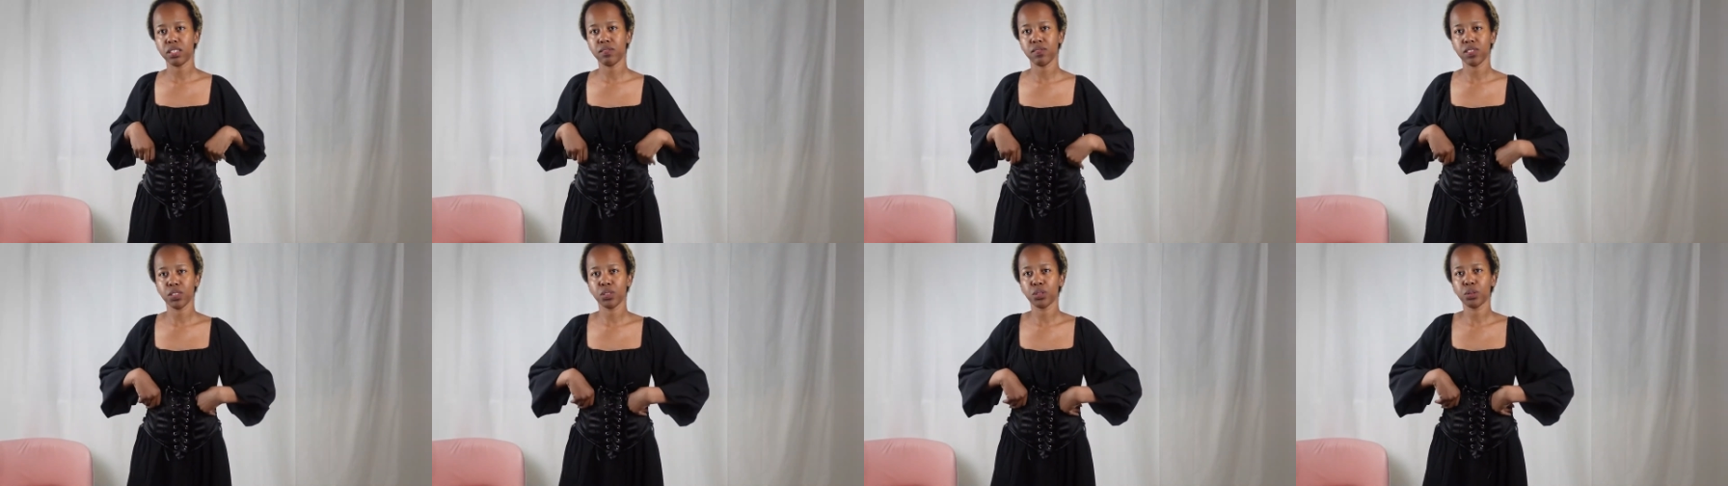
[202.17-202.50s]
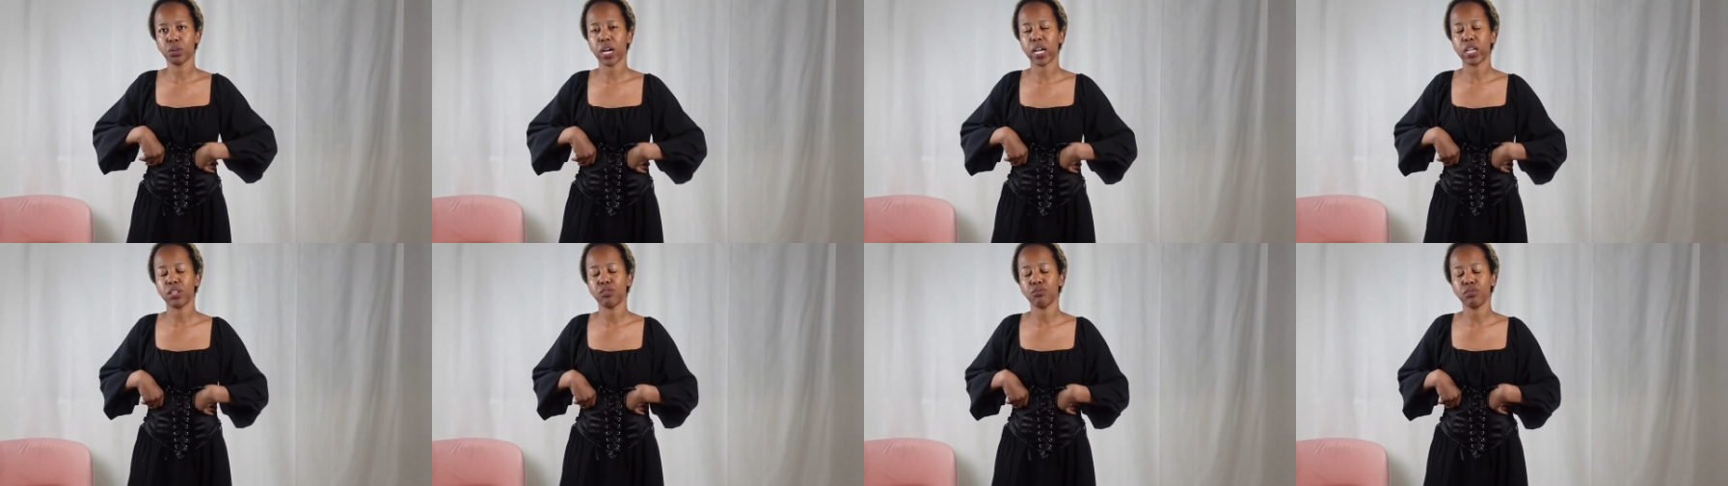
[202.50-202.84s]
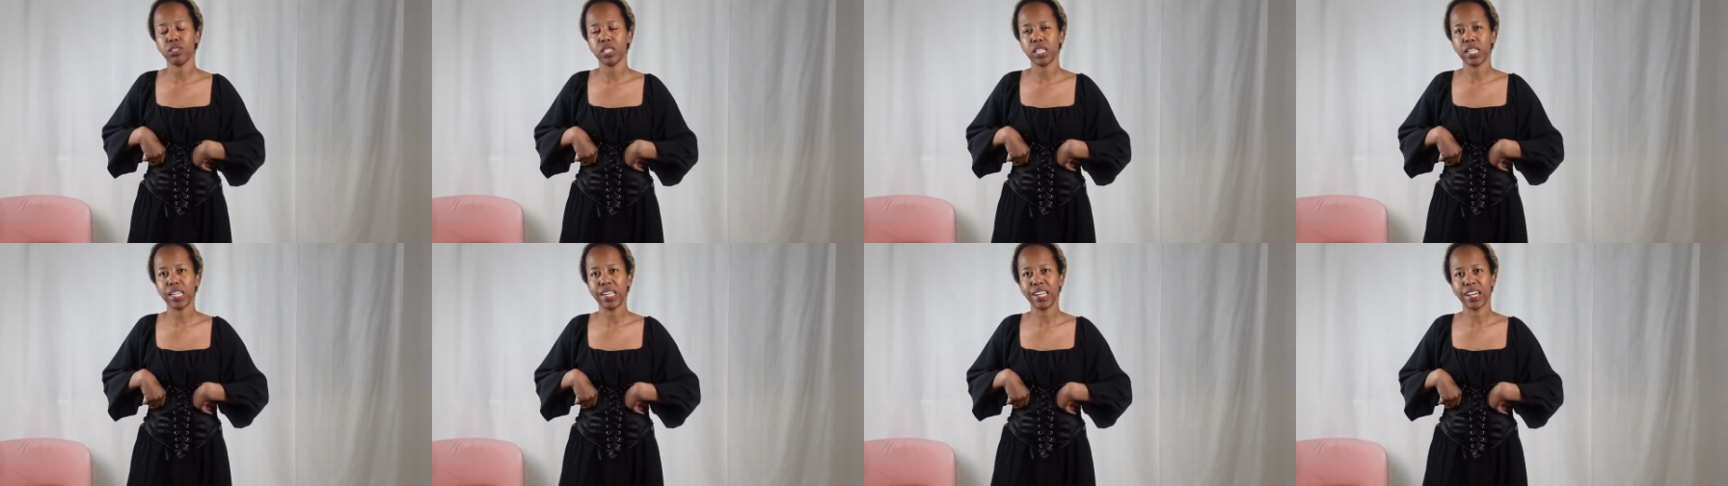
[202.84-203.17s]
even though I
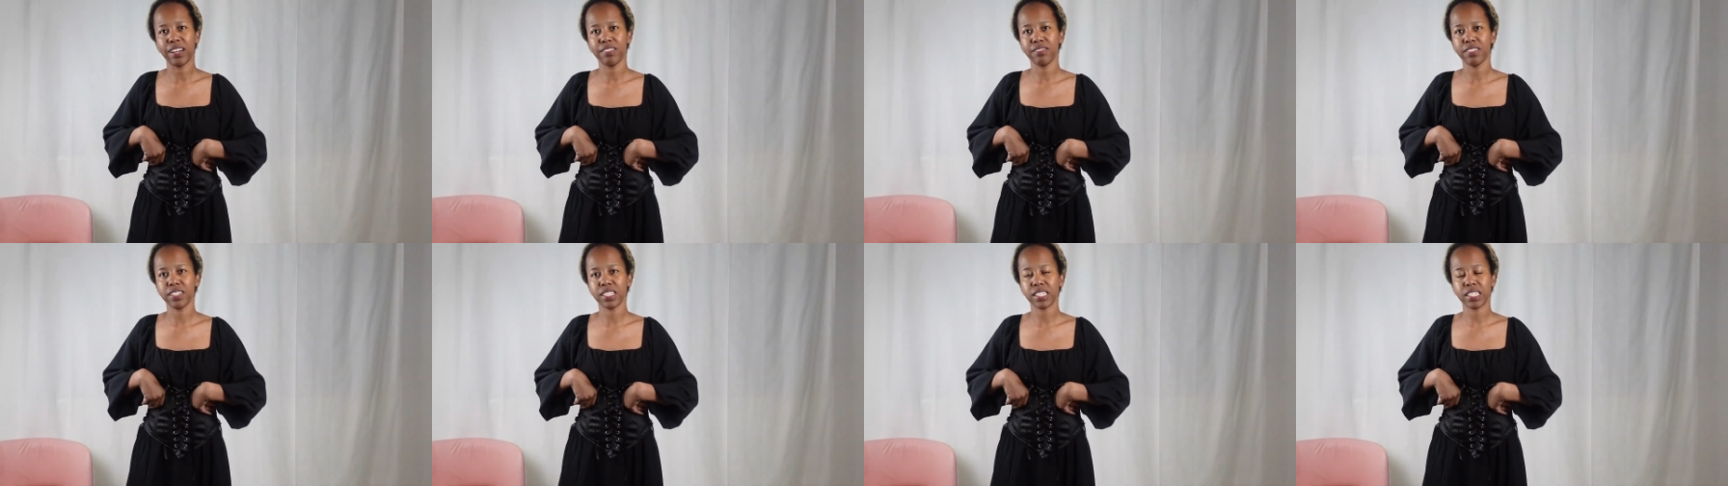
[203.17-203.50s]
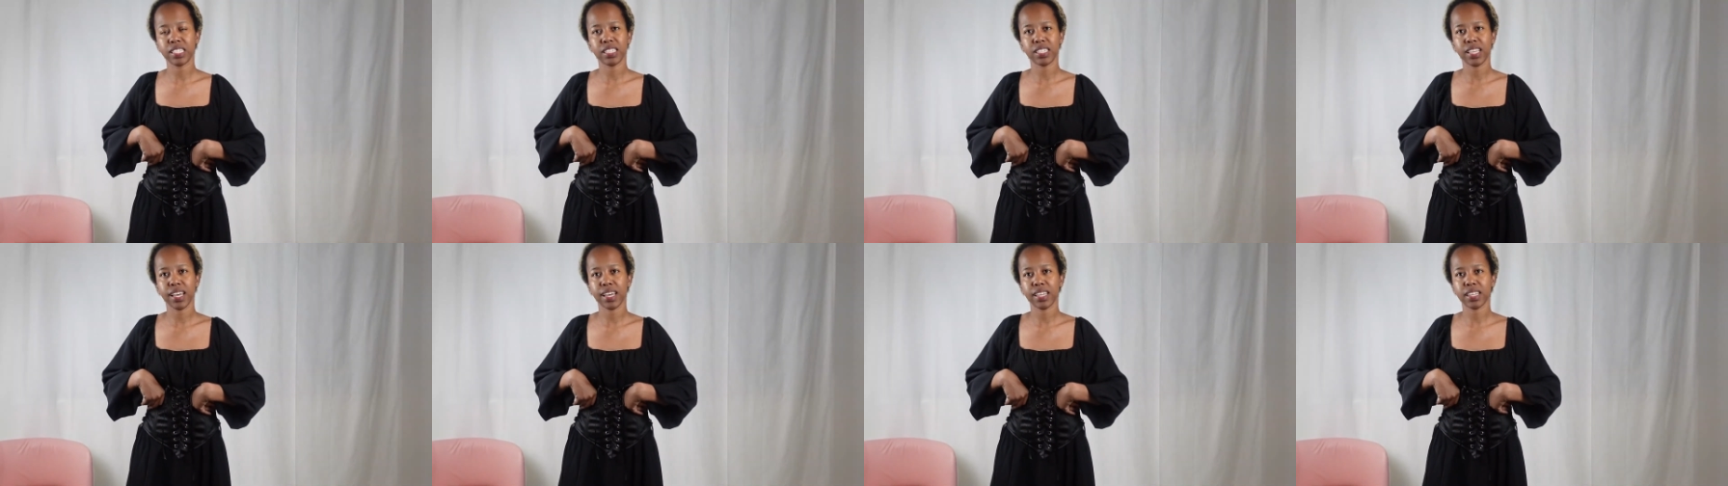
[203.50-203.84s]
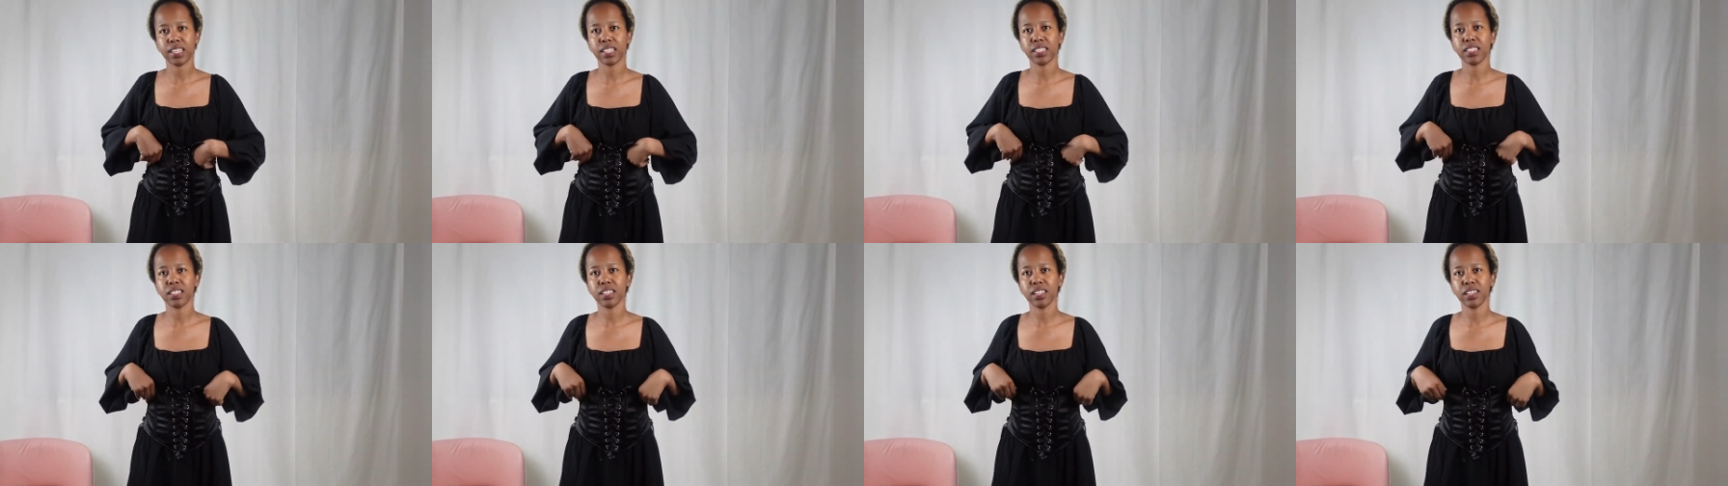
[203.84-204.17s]
really love it, is that
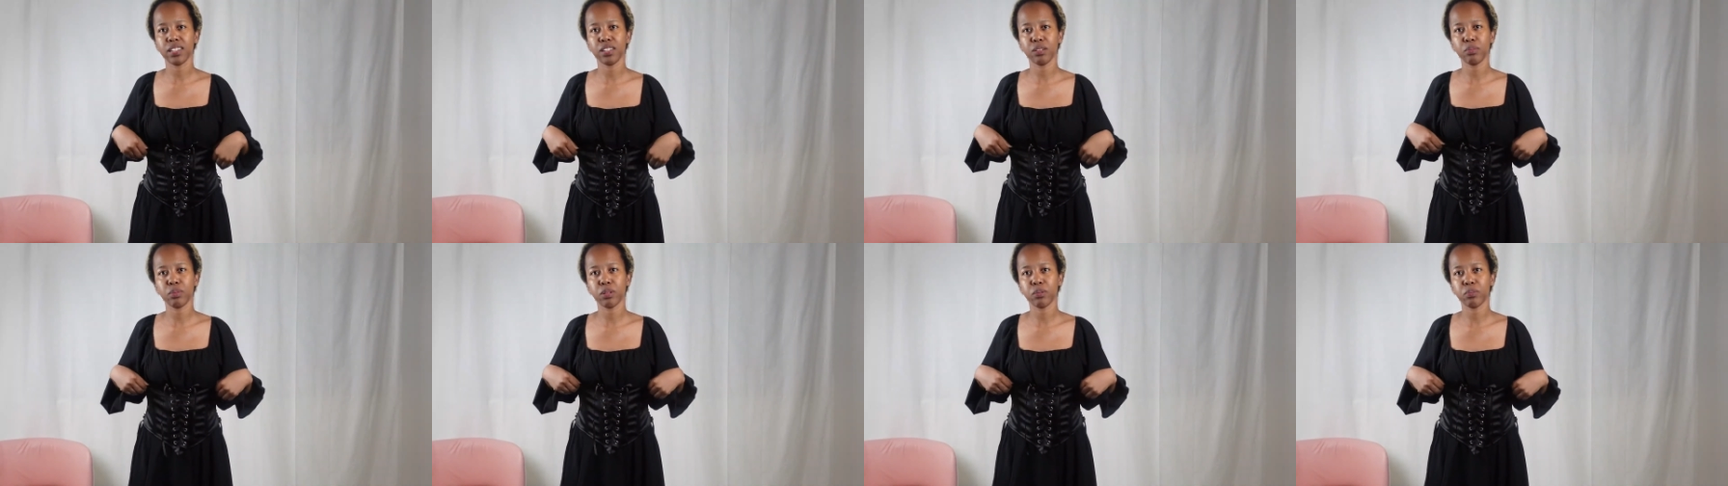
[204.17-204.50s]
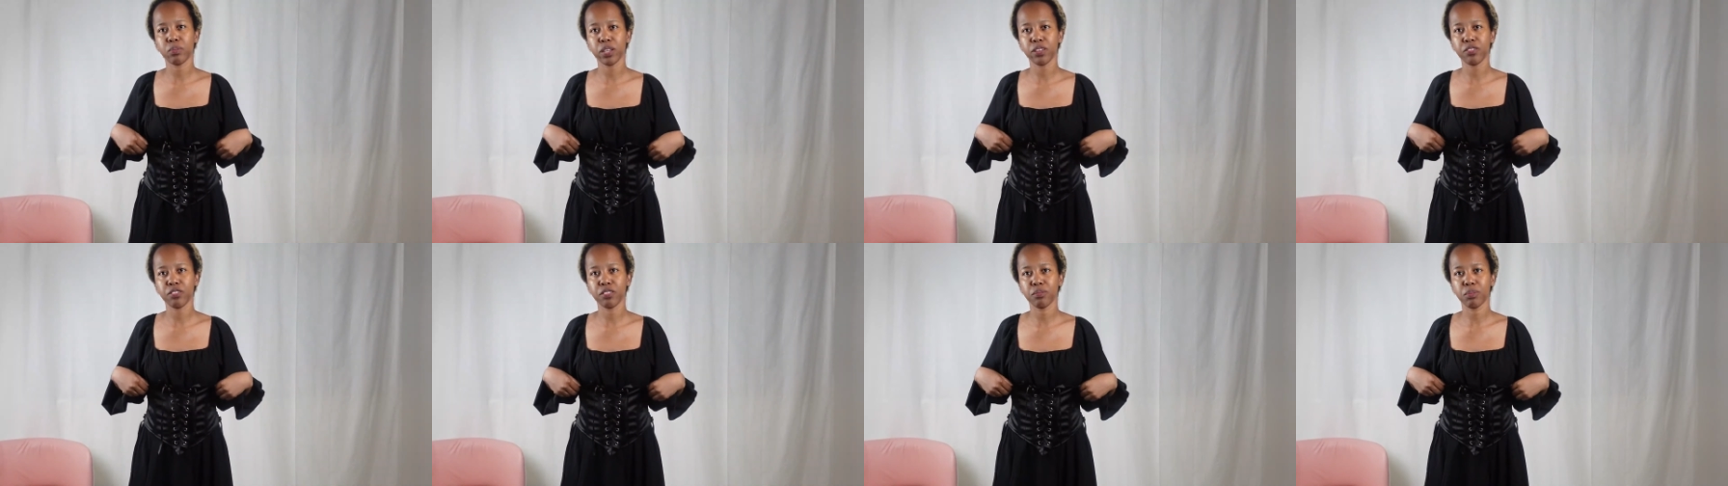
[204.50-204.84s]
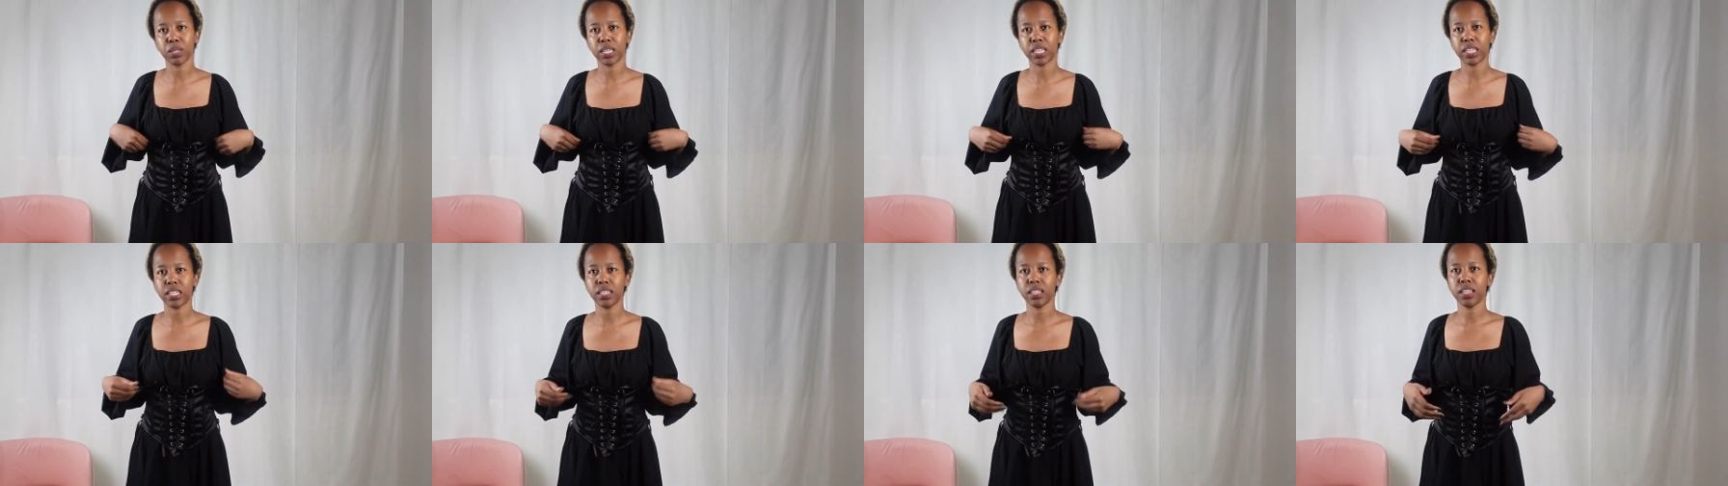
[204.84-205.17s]
it's a little bit big for
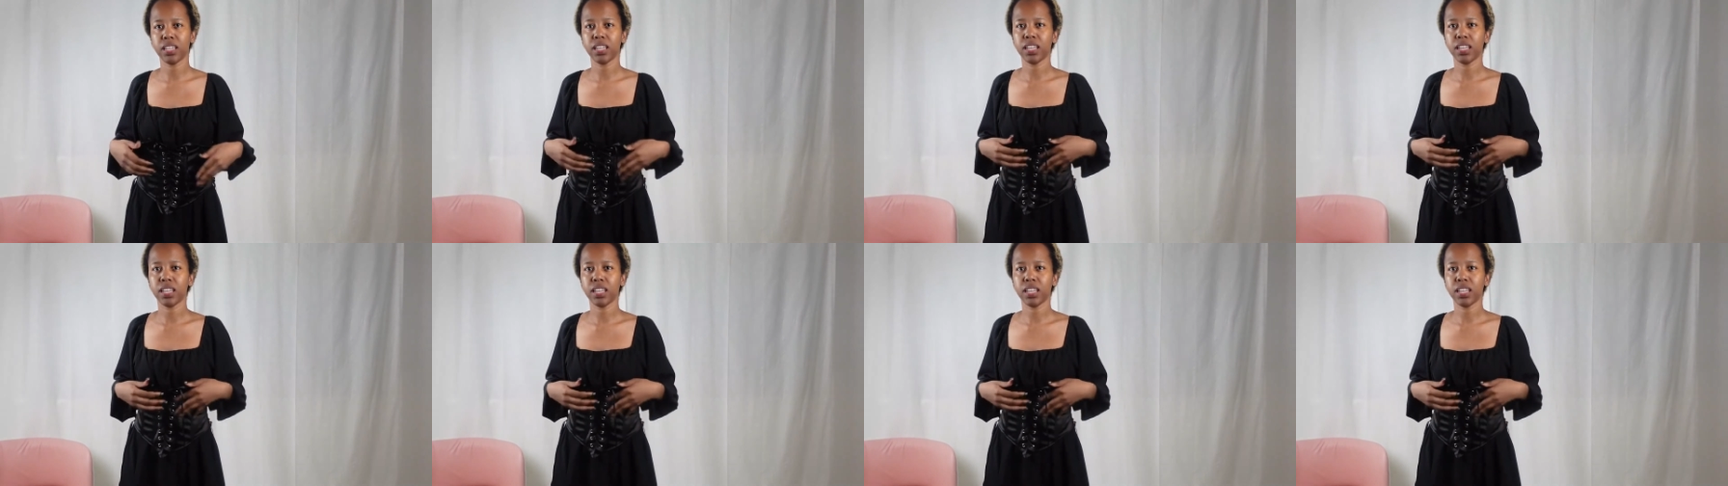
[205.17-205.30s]
me.